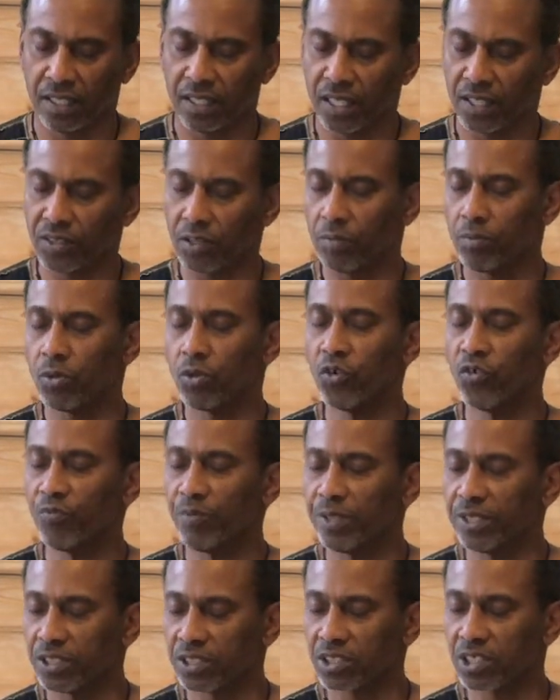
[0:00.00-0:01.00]
that the
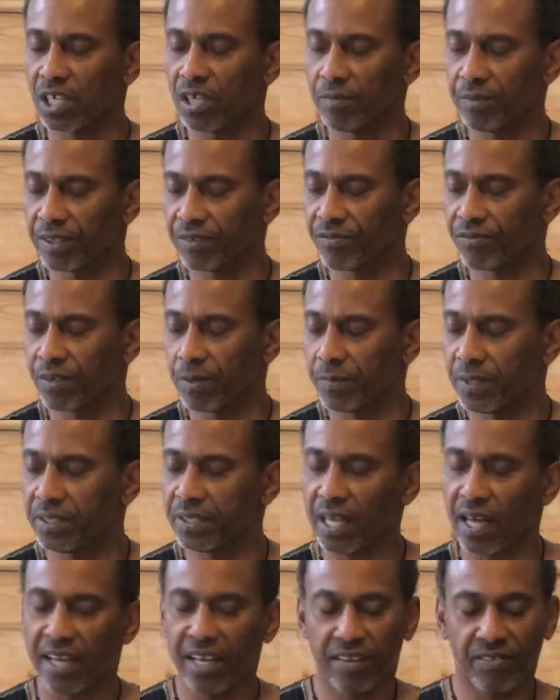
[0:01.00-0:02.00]
movement is coming from the
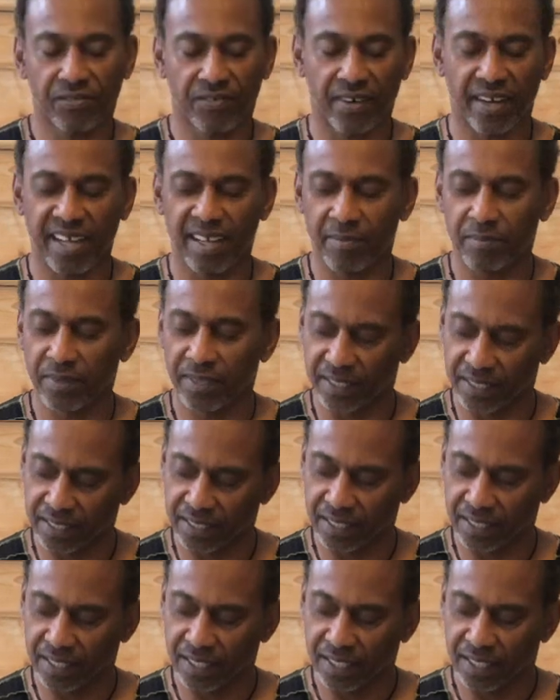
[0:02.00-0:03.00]
diaphragm
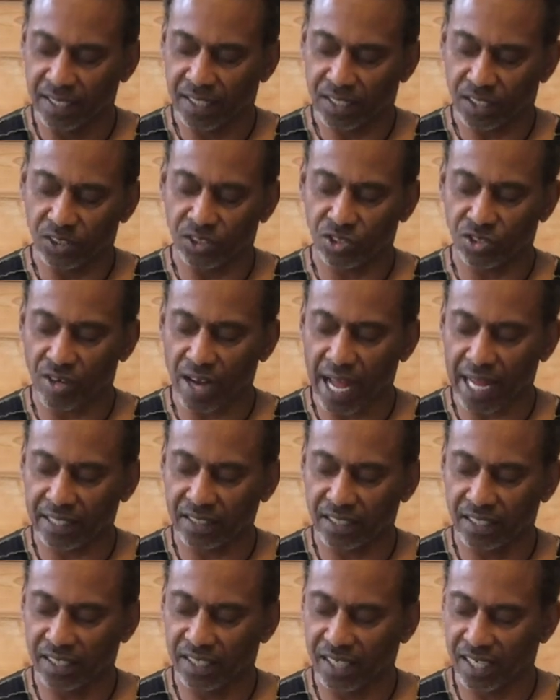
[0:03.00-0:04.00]

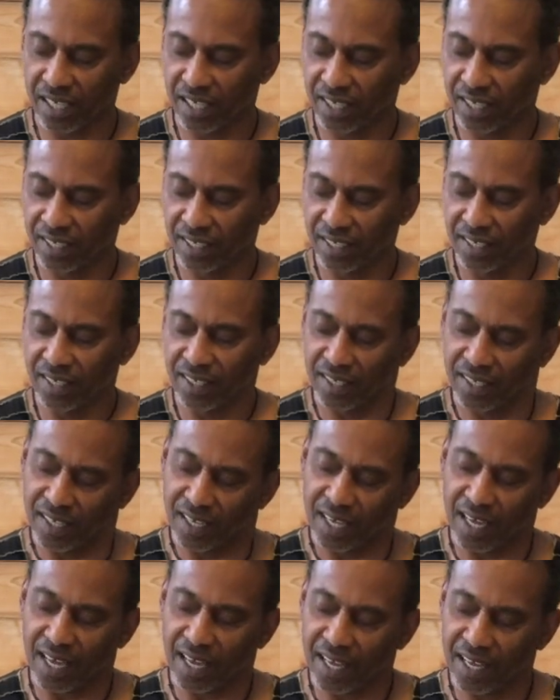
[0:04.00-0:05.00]
contracting
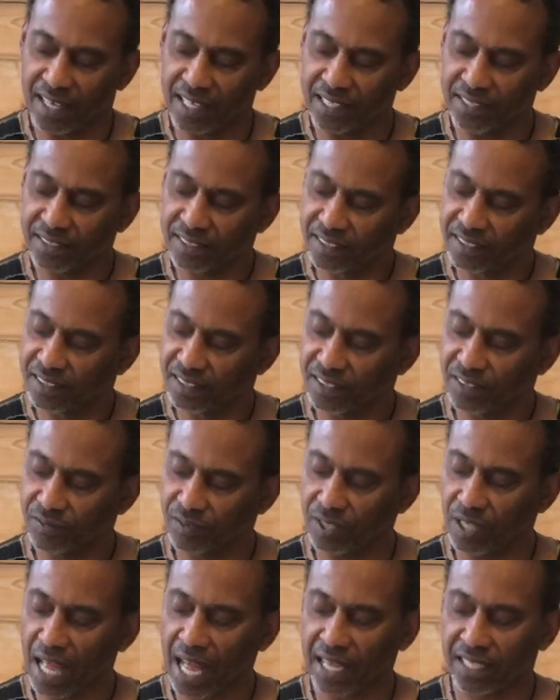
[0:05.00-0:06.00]
and
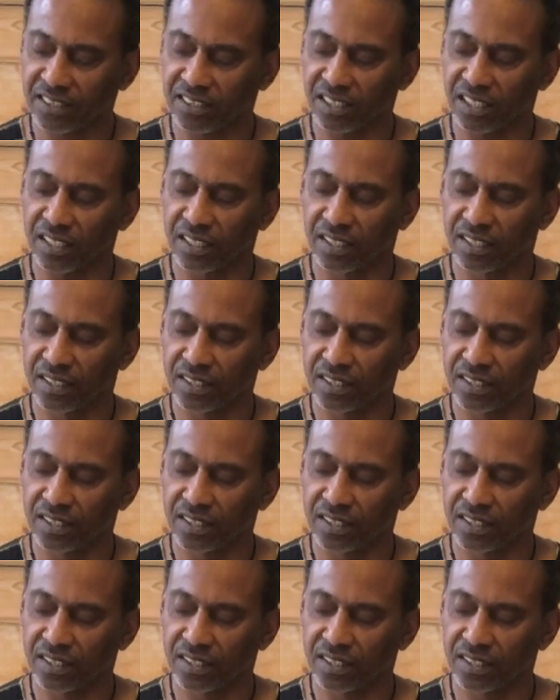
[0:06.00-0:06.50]
relaxing.